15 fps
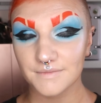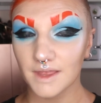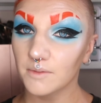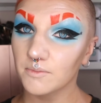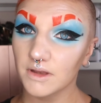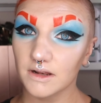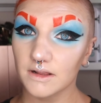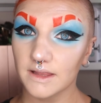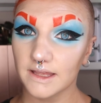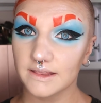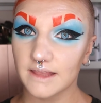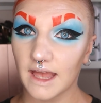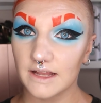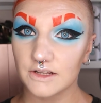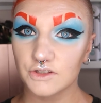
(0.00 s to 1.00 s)
I'm gonna
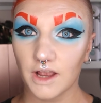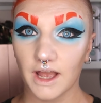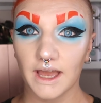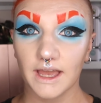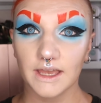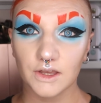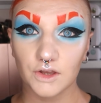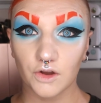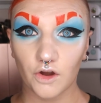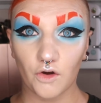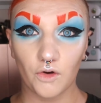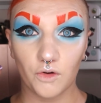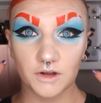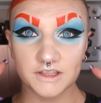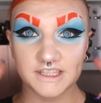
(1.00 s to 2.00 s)
let that dry,
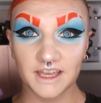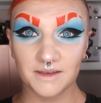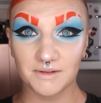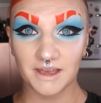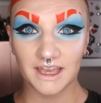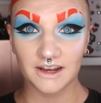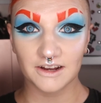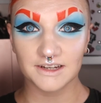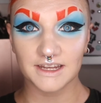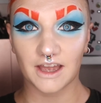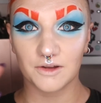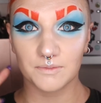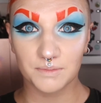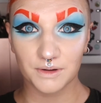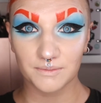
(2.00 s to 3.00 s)
go take my hair
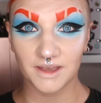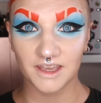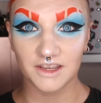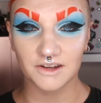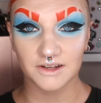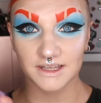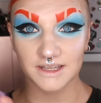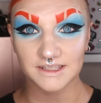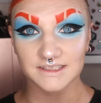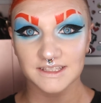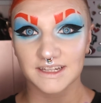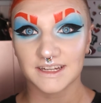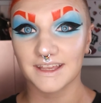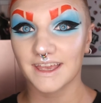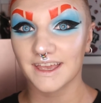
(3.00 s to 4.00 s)
down, put my earrings
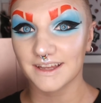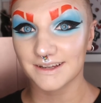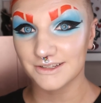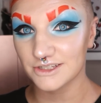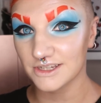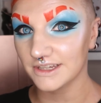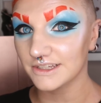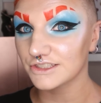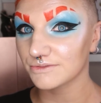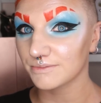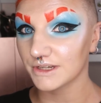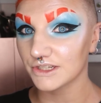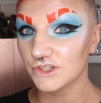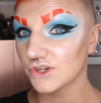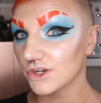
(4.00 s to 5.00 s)
in, and change
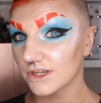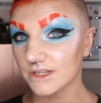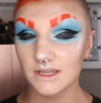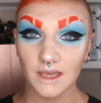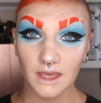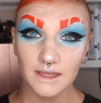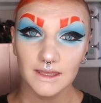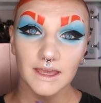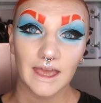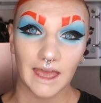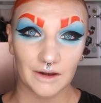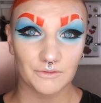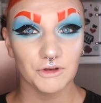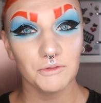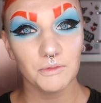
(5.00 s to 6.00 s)
my shirt.
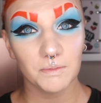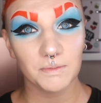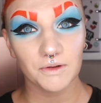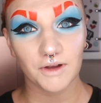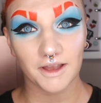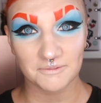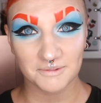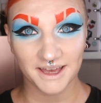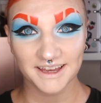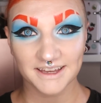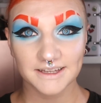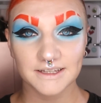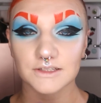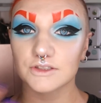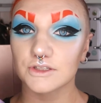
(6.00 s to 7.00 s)
And we will be right
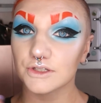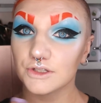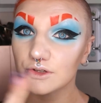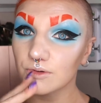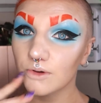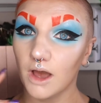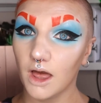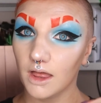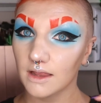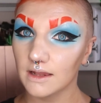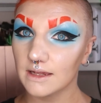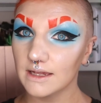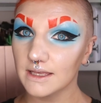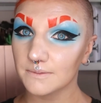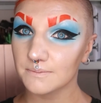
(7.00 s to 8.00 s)
back to do
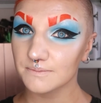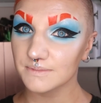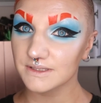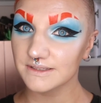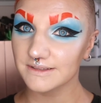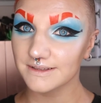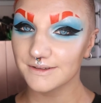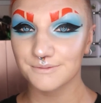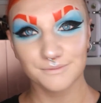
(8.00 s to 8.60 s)
lips.